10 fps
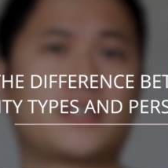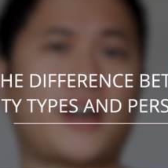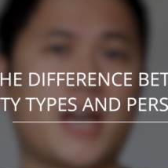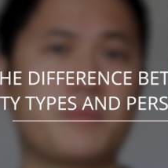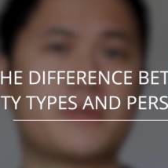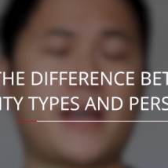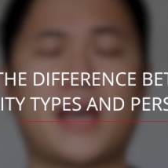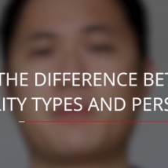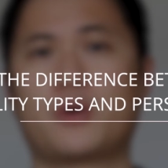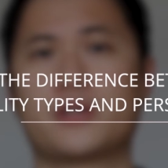types
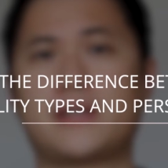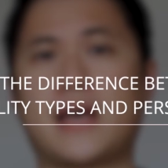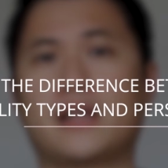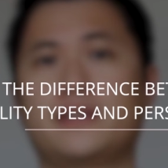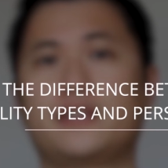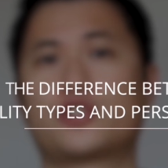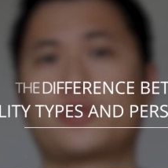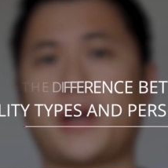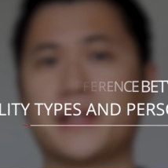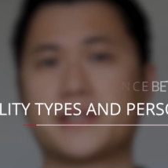and personality
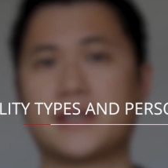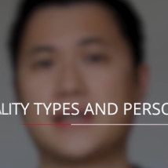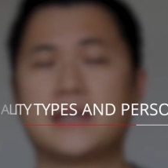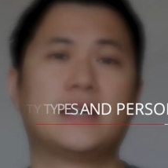traits.